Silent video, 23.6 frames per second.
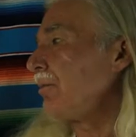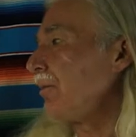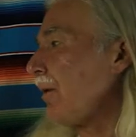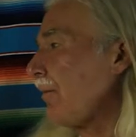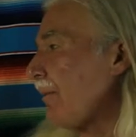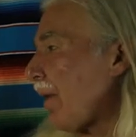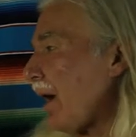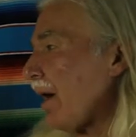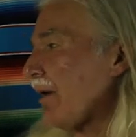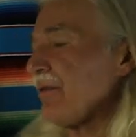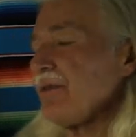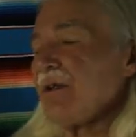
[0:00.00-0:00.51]
him
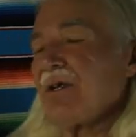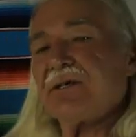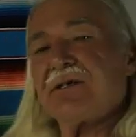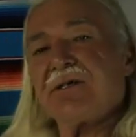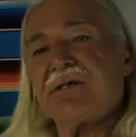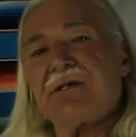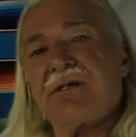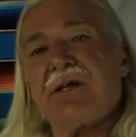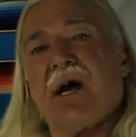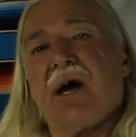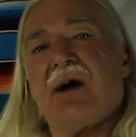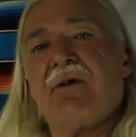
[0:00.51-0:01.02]
about
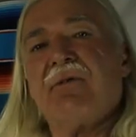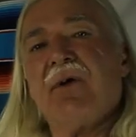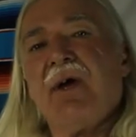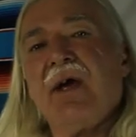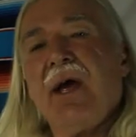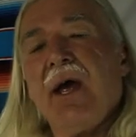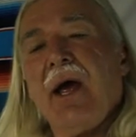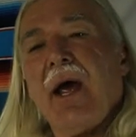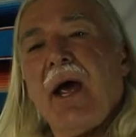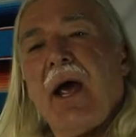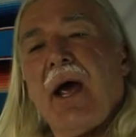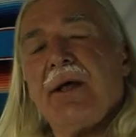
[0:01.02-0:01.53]
this stuff,
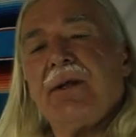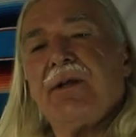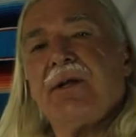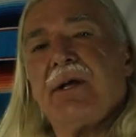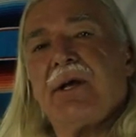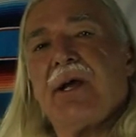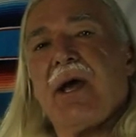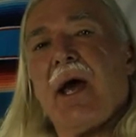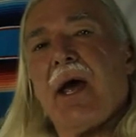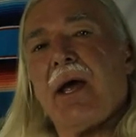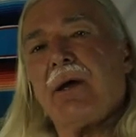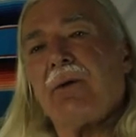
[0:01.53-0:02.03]
and the
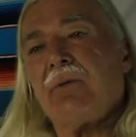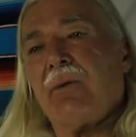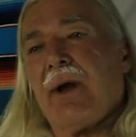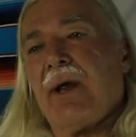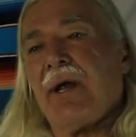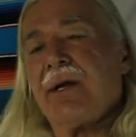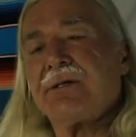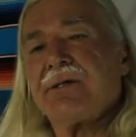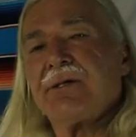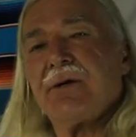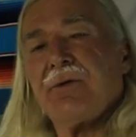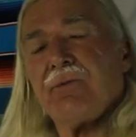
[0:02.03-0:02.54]
guy
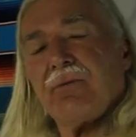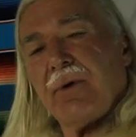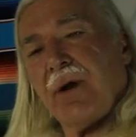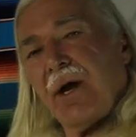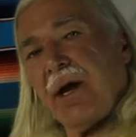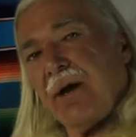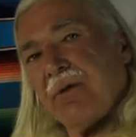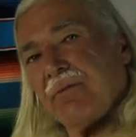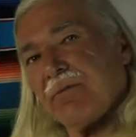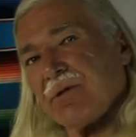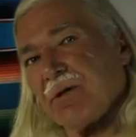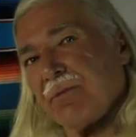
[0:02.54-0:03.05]
rants and
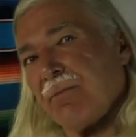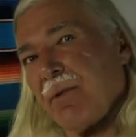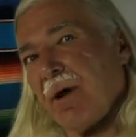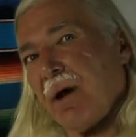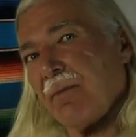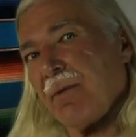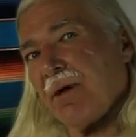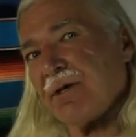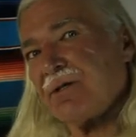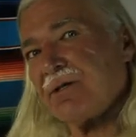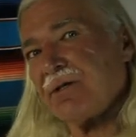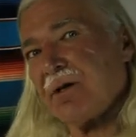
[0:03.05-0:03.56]
raves
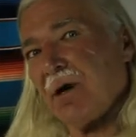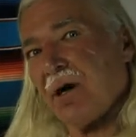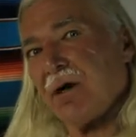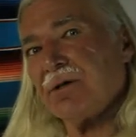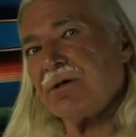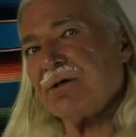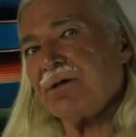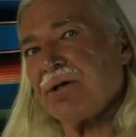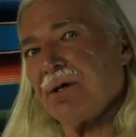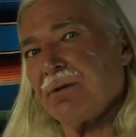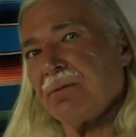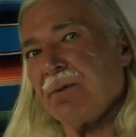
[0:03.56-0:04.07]
about my
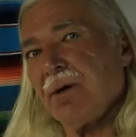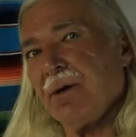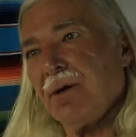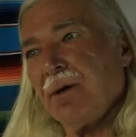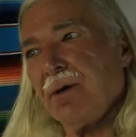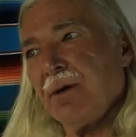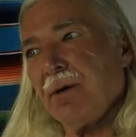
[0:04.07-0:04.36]
starship.